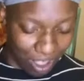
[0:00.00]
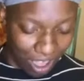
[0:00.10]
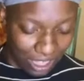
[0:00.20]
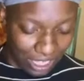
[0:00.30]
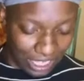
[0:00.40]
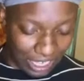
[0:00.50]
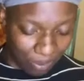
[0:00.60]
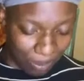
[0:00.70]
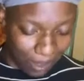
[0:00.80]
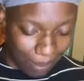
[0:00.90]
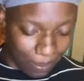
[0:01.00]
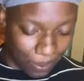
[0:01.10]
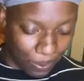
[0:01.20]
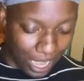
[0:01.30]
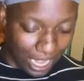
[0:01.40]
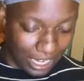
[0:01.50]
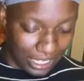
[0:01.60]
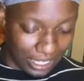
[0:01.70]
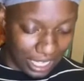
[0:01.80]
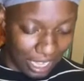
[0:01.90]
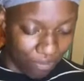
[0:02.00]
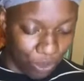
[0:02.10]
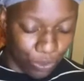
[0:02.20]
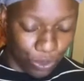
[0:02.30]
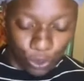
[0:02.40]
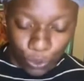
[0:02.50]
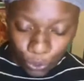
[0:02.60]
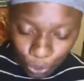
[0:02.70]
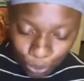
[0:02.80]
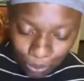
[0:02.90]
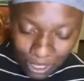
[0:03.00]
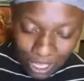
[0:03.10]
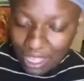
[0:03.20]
all these different people, and it's if you're a group,